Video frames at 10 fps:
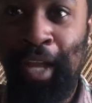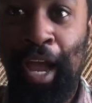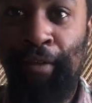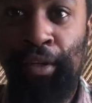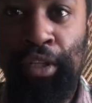
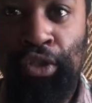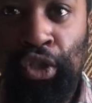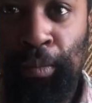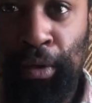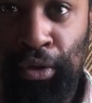Everything's
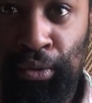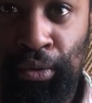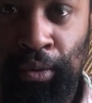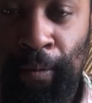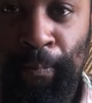going to be
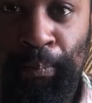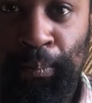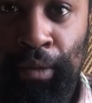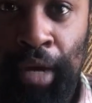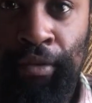through.
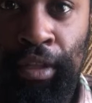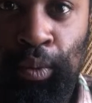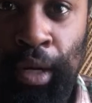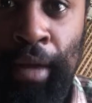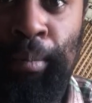Everything
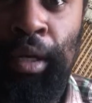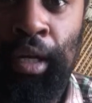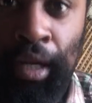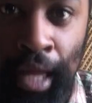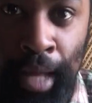would have been
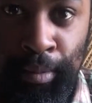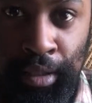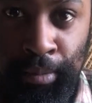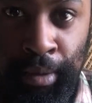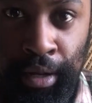
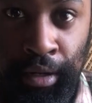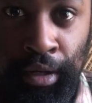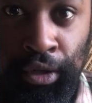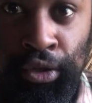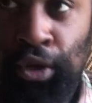collapsed by then.
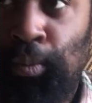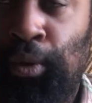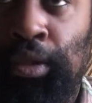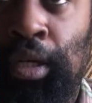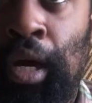There's no
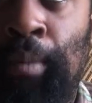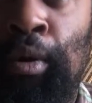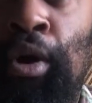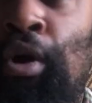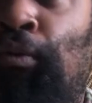more time
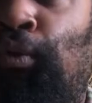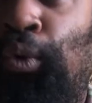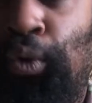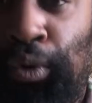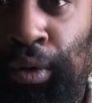for
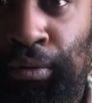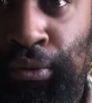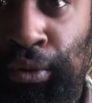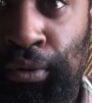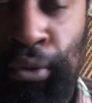ordering
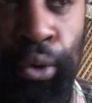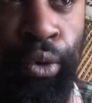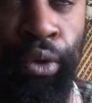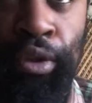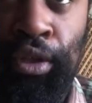food, for
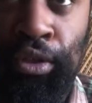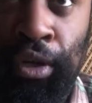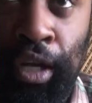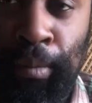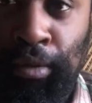ordering things
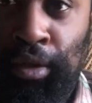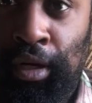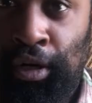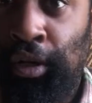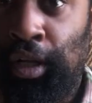on
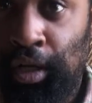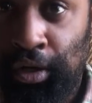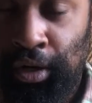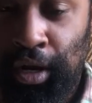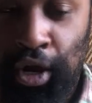Amazon, on the
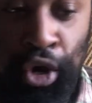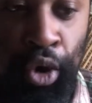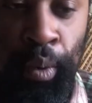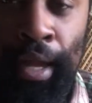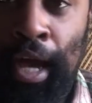internet, or
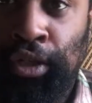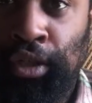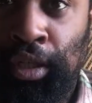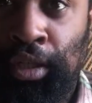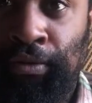going
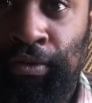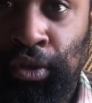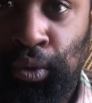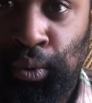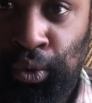actually into
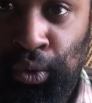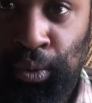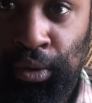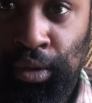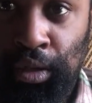physical
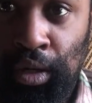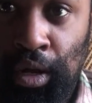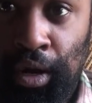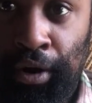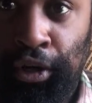stores.
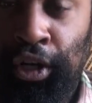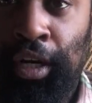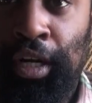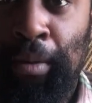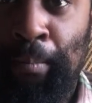All right, you're
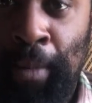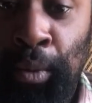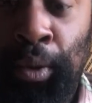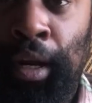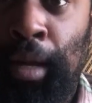going to get met with an